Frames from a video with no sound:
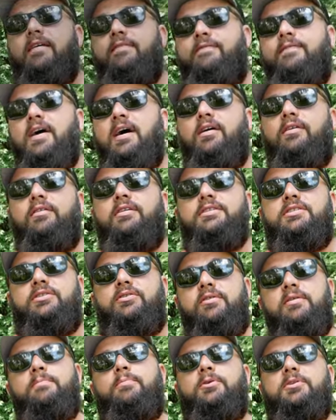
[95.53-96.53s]
I found a
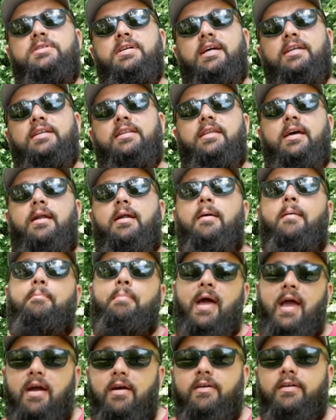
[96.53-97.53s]
screen protector that
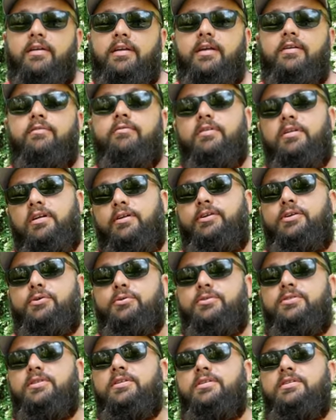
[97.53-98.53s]
apparently
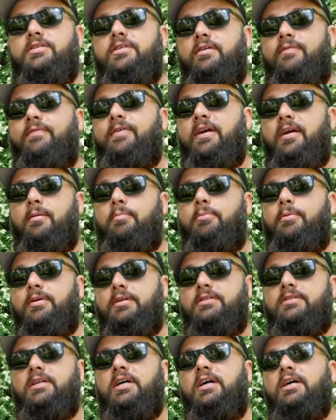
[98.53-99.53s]
reduces the
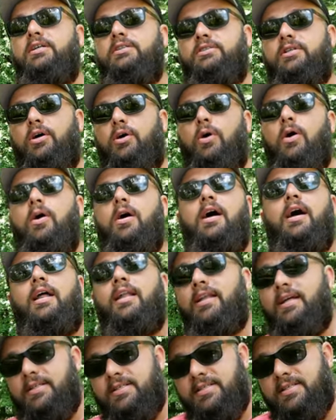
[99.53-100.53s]
fingerprints. So
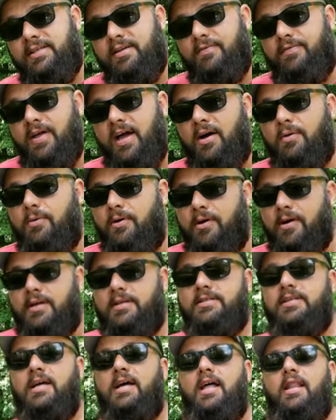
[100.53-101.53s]
Let's see if that
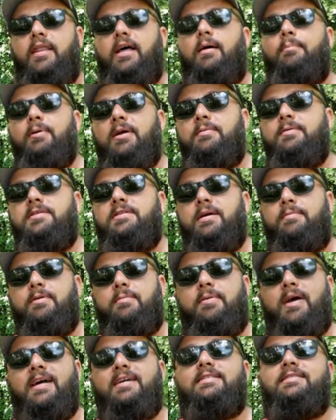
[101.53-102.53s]
works. That baby sent
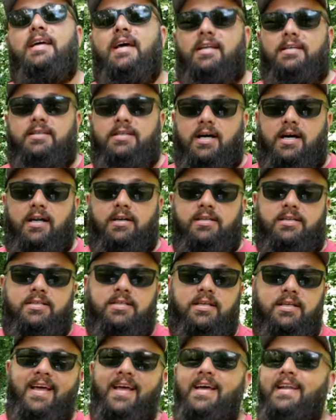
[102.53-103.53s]
me back
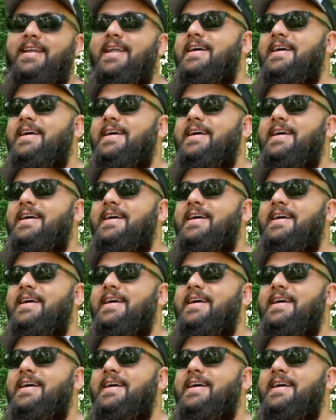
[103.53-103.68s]
$10.